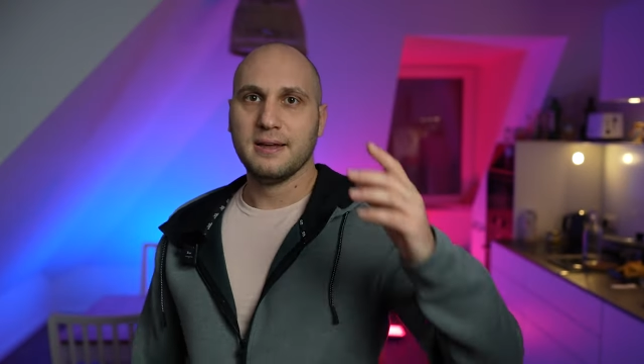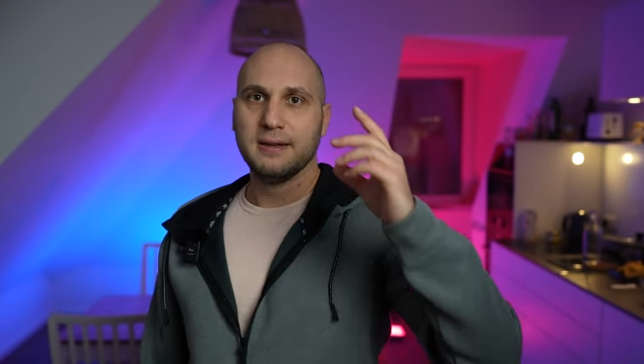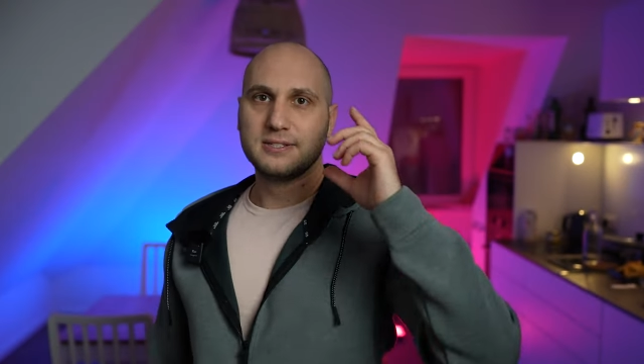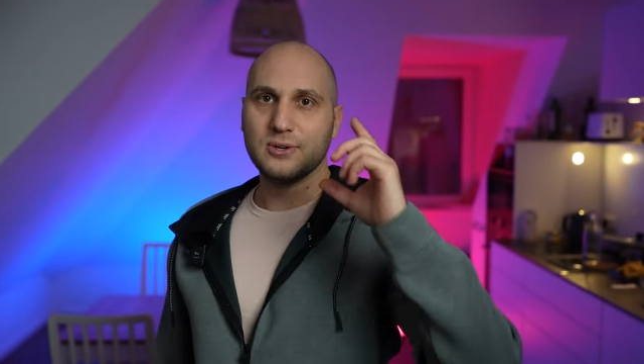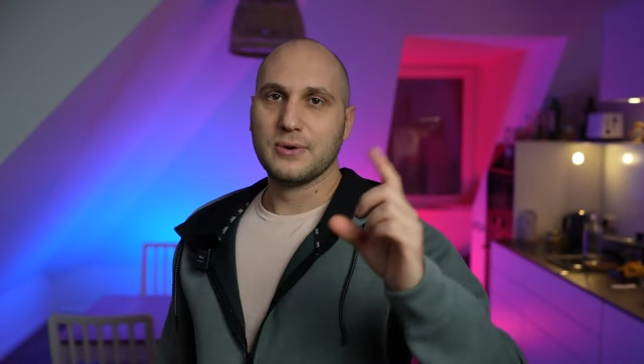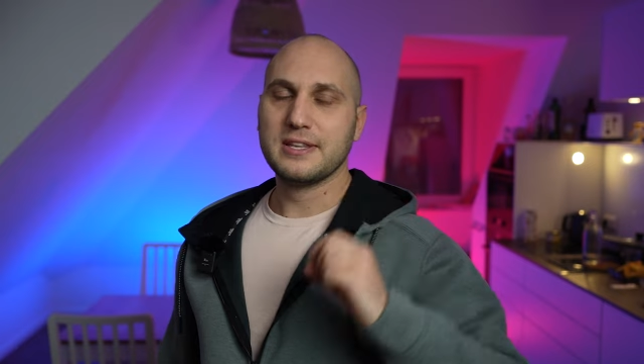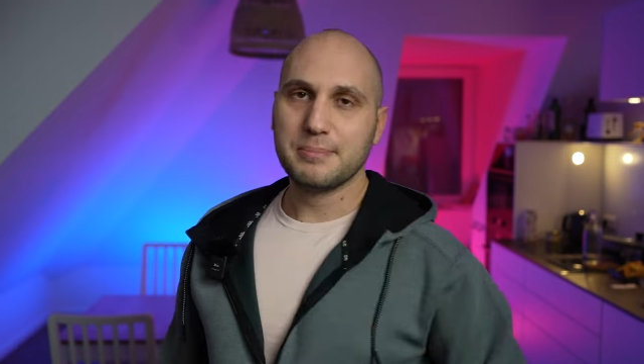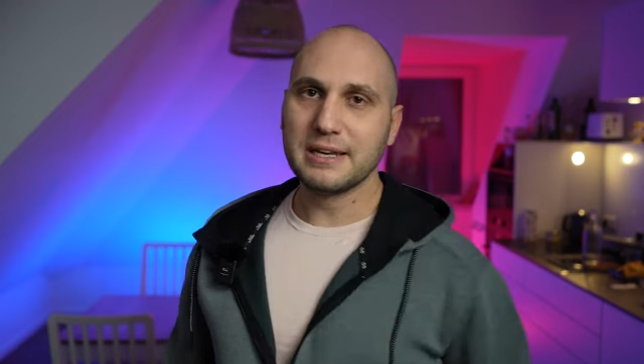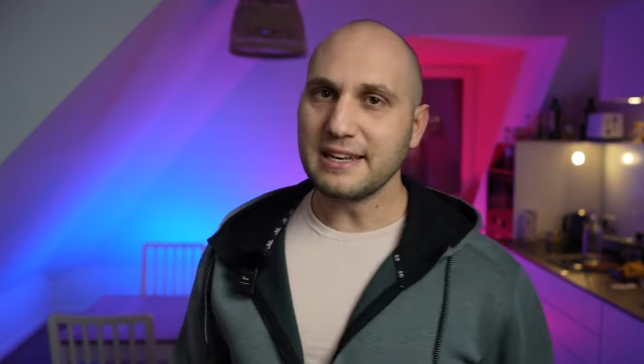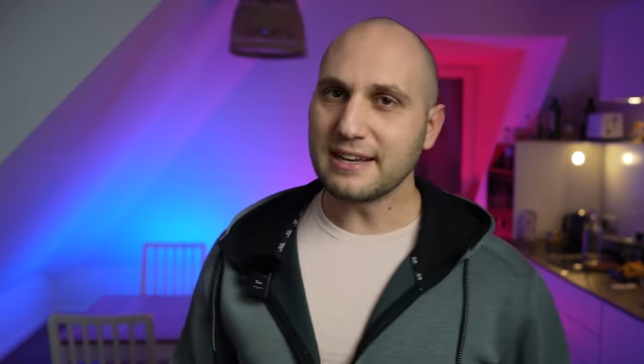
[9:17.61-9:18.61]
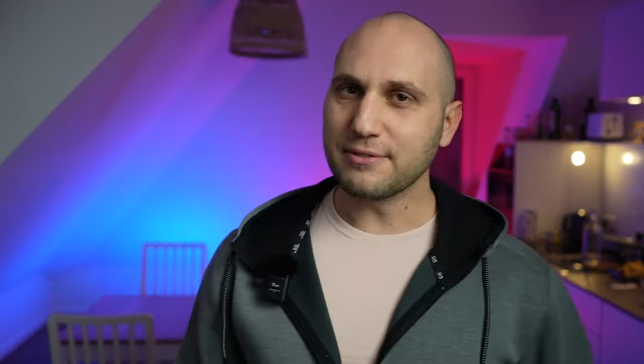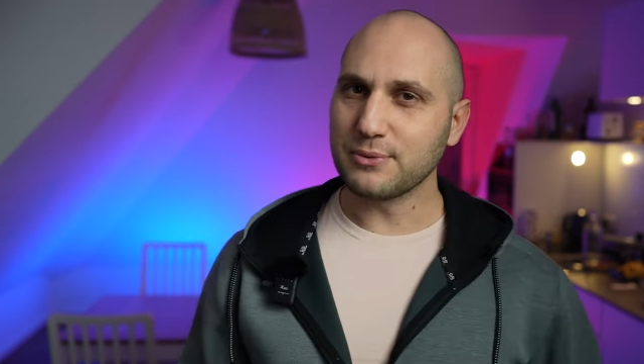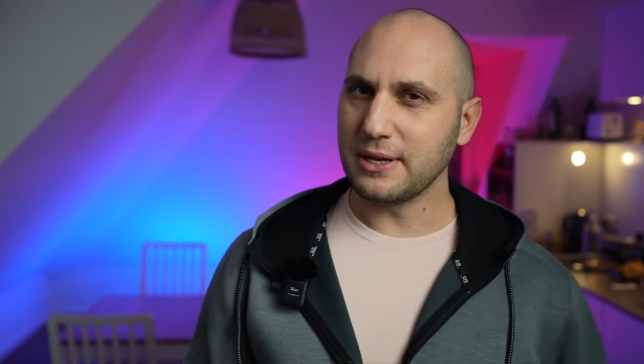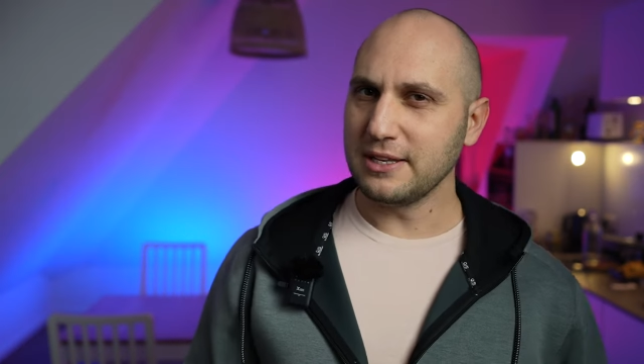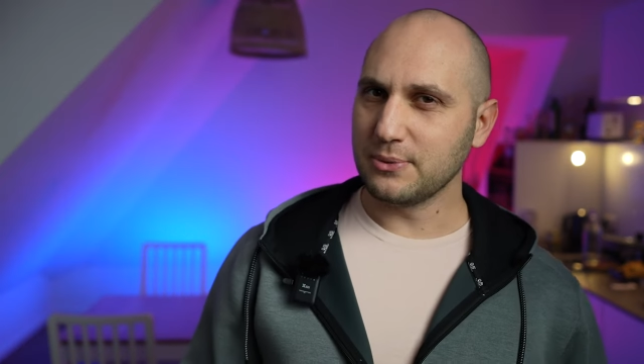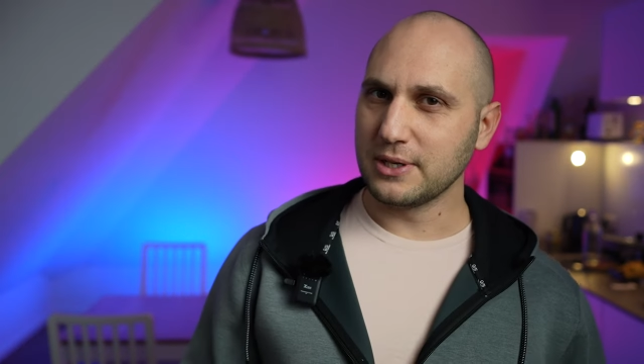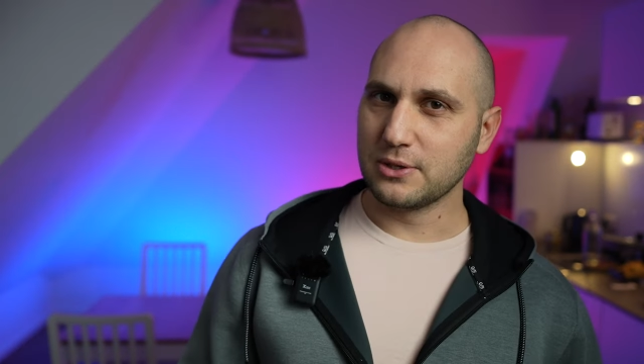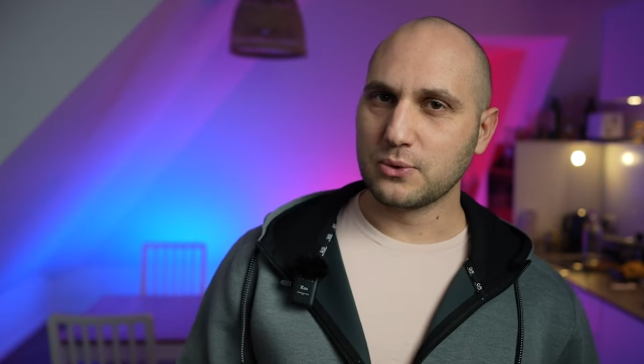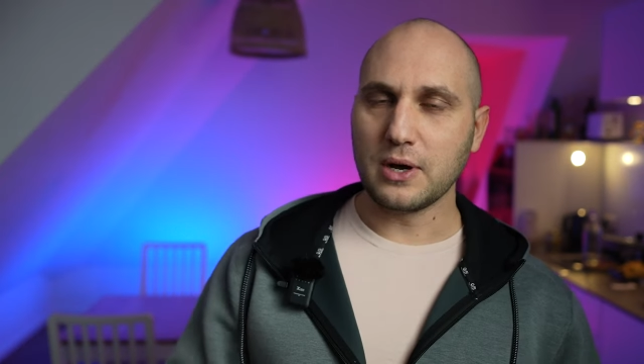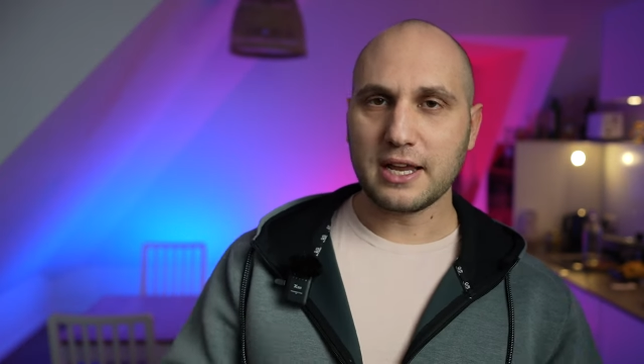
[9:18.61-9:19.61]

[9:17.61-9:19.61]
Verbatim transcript: So in the beginning of twenty twenty-two,